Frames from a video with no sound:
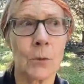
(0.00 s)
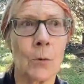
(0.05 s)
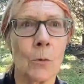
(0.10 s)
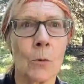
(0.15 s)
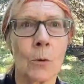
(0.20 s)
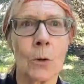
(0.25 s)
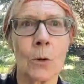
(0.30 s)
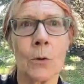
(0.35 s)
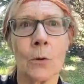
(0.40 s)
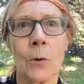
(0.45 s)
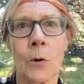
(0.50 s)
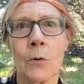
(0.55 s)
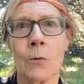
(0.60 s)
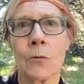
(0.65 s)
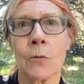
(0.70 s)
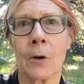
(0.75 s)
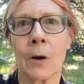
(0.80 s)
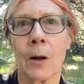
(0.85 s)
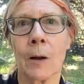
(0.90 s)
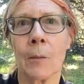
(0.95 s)
or you go
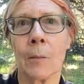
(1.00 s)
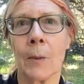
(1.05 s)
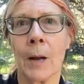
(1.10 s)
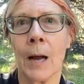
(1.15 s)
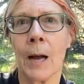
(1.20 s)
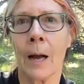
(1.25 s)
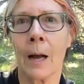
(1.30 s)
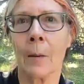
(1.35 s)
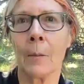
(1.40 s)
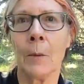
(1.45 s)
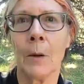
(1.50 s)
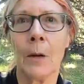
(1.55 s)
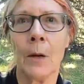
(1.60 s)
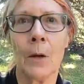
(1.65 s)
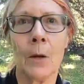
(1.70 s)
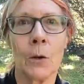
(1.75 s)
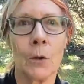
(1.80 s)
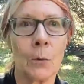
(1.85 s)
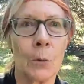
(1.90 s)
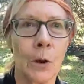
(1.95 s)
from um,
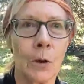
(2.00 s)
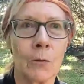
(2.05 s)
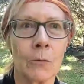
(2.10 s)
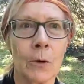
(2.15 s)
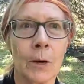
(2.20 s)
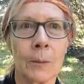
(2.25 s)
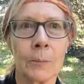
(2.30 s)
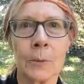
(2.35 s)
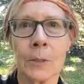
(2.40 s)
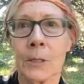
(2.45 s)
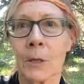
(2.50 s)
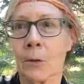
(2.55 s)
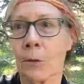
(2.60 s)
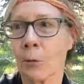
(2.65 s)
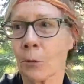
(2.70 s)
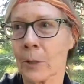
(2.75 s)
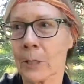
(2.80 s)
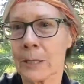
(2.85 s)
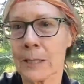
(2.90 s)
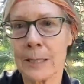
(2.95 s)
12 reps to
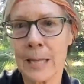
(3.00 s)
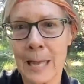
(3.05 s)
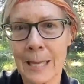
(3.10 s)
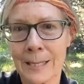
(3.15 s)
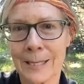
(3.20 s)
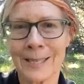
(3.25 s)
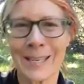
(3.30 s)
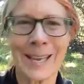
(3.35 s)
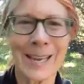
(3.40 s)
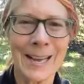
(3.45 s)
three sets.